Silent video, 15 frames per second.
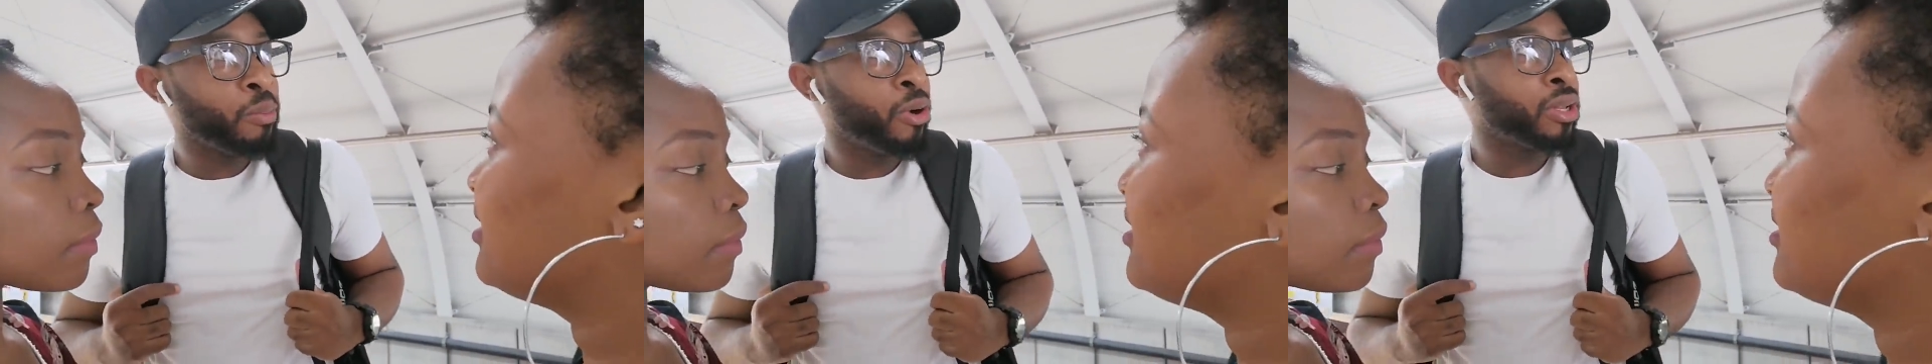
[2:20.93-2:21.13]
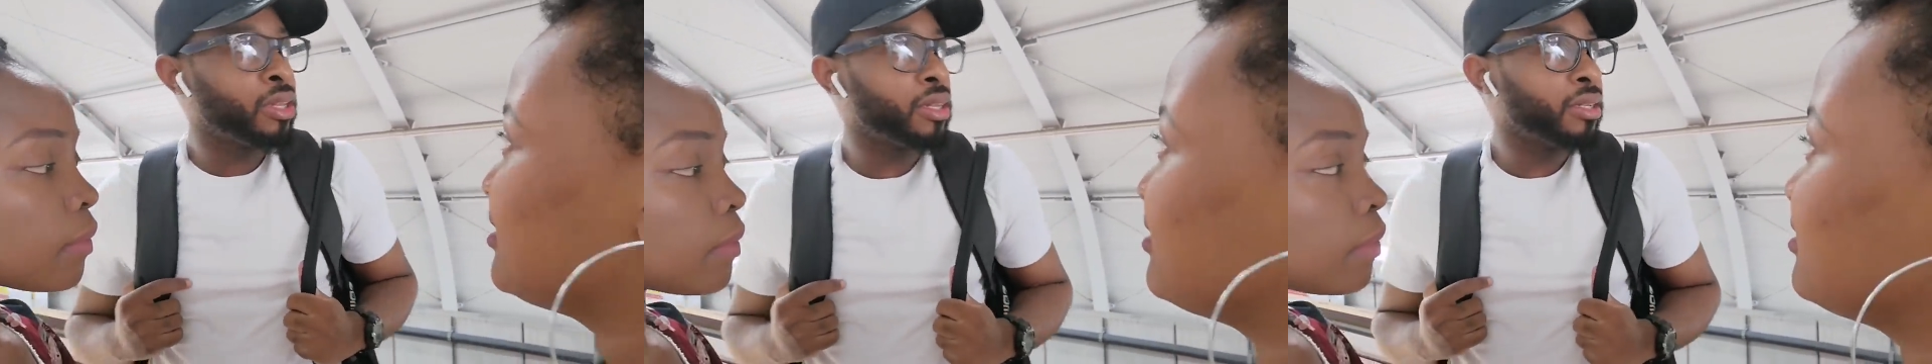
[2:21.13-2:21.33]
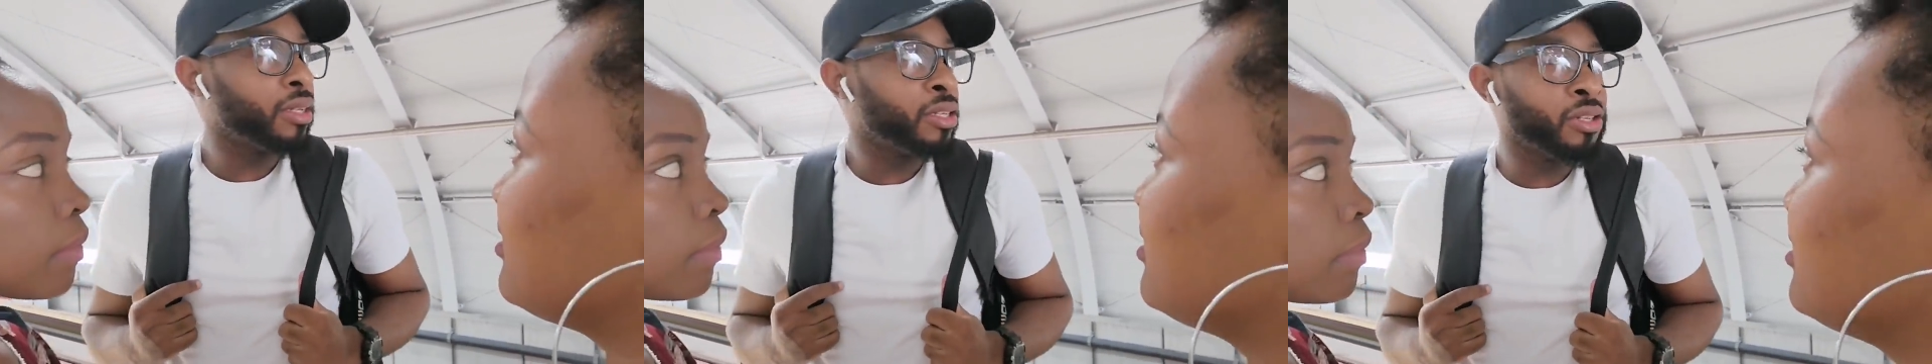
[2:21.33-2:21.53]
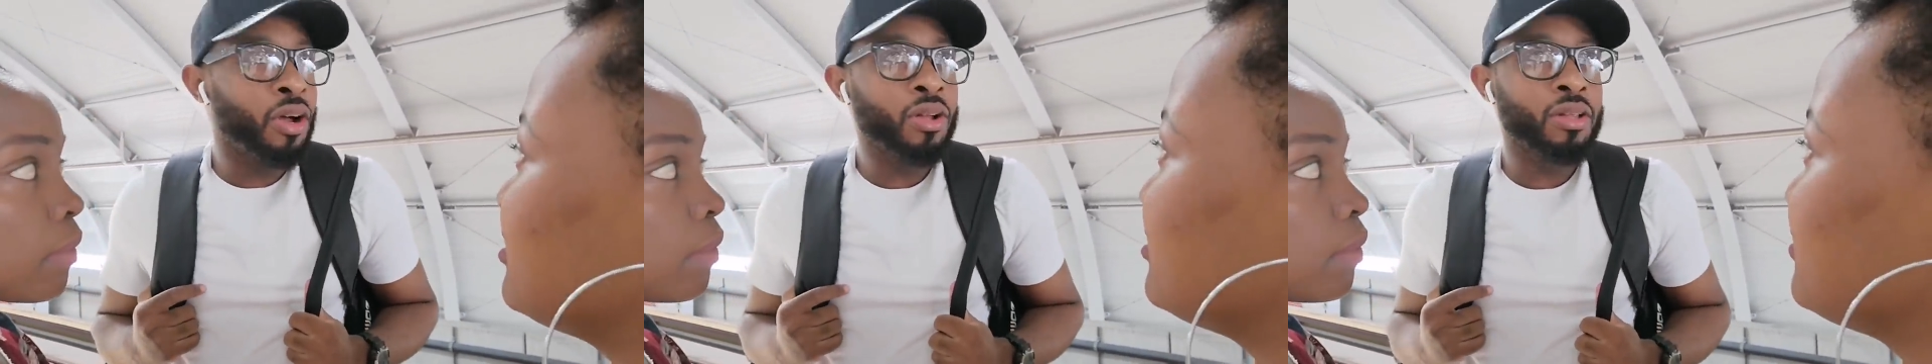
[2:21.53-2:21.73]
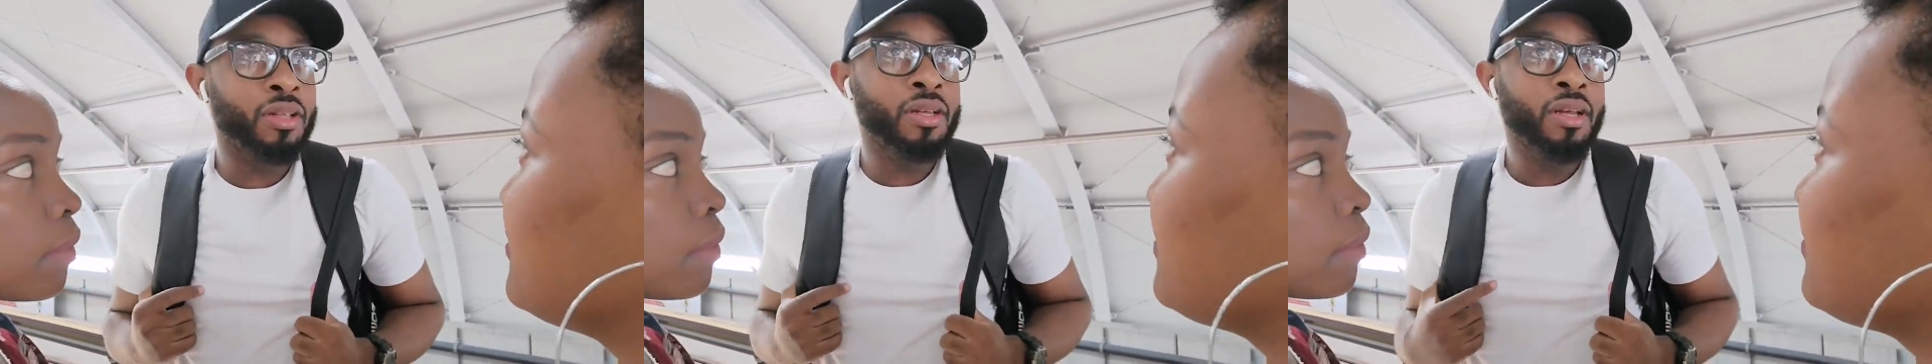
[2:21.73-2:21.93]
but it's
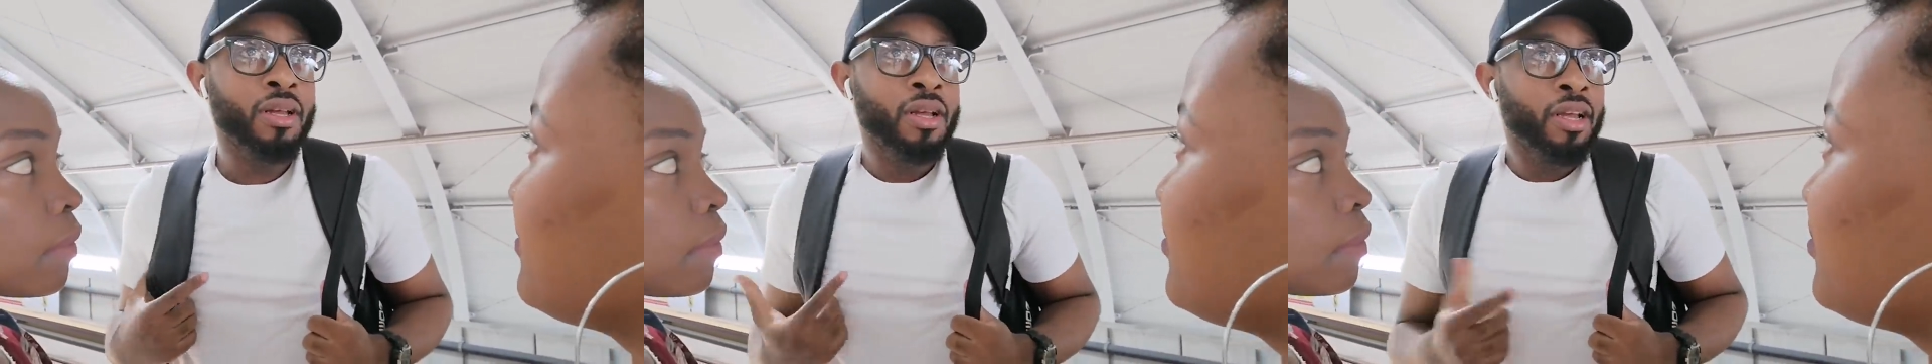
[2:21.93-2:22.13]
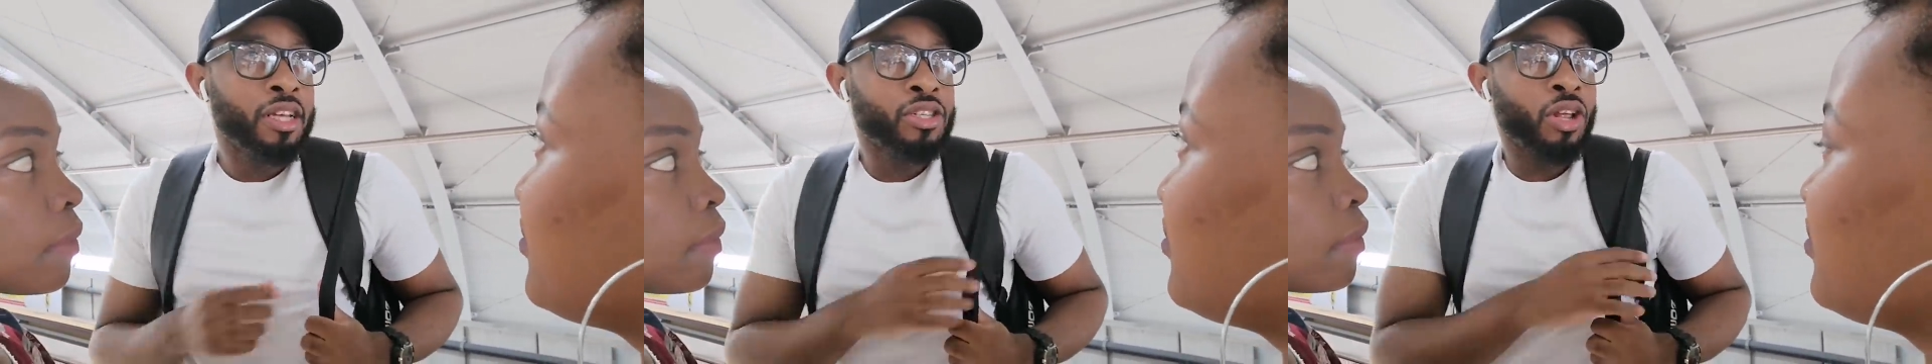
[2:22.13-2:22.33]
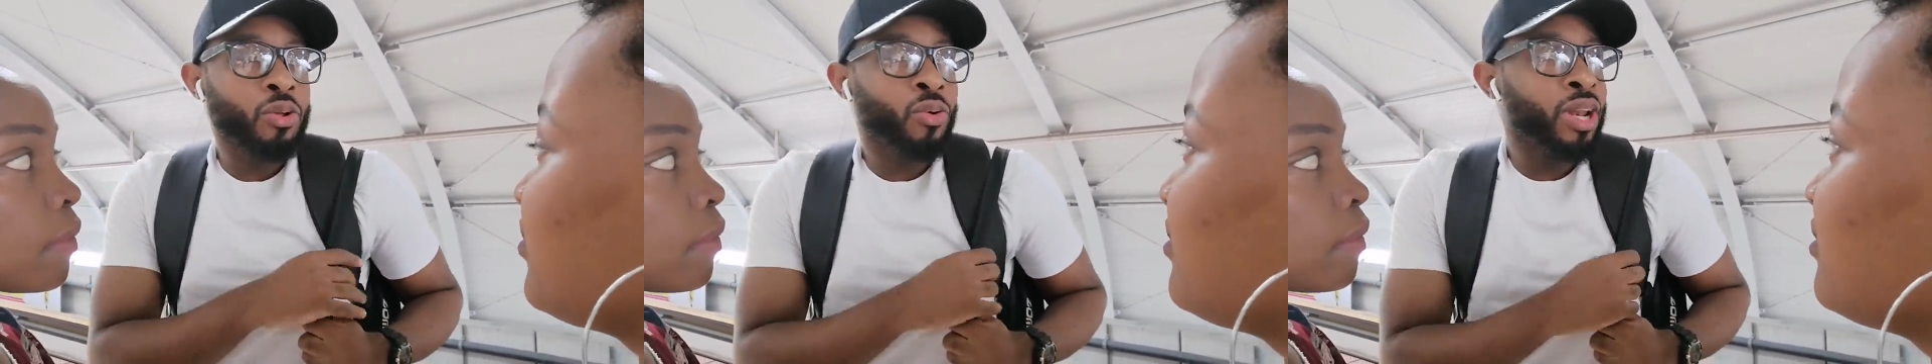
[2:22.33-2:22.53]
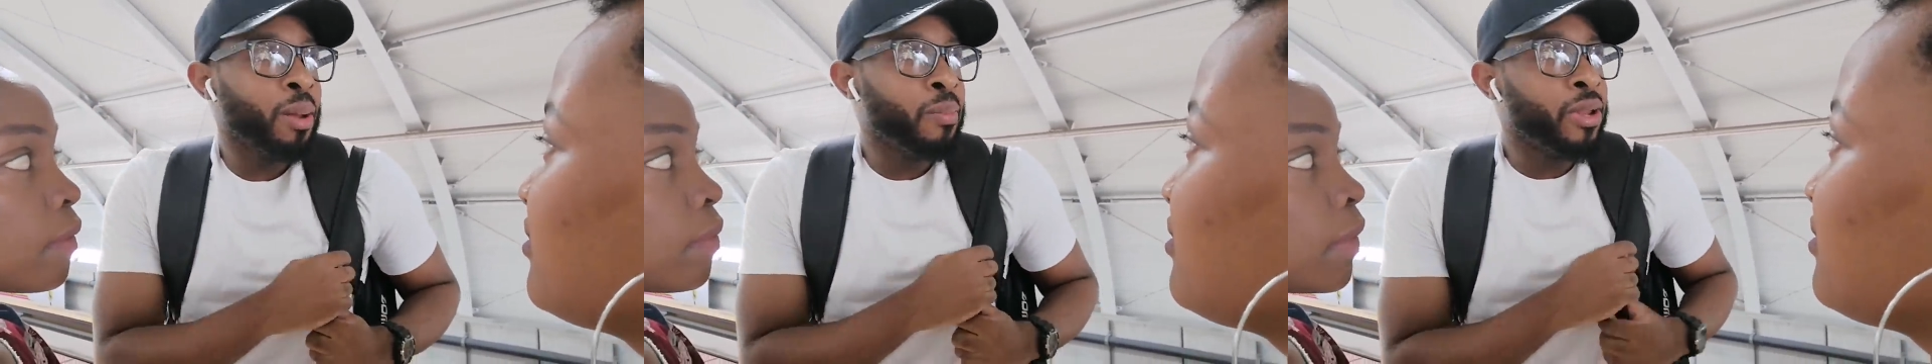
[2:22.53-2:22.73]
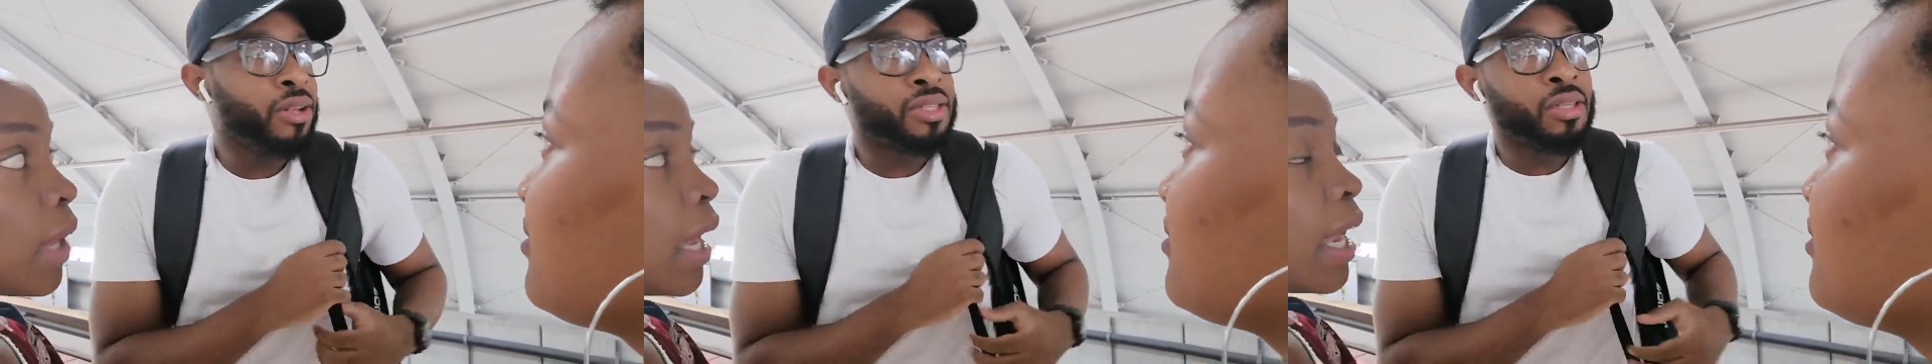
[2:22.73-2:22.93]
not gonna be the